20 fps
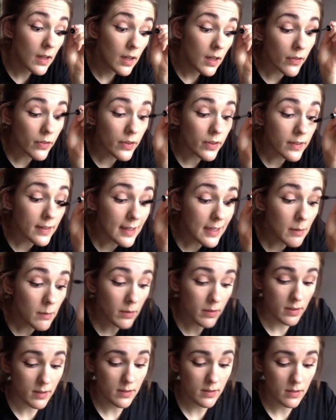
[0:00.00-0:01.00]
But the Stila
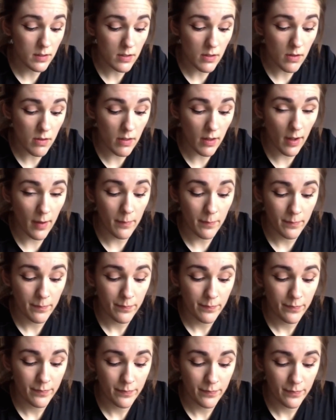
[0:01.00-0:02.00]
one doesn't do that,
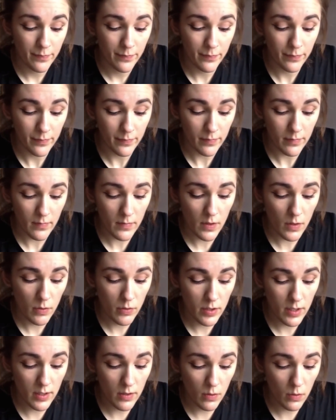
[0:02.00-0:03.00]

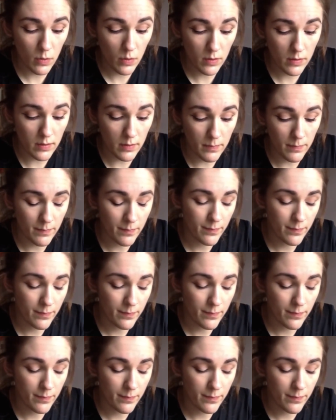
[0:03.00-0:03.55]
which is awesome.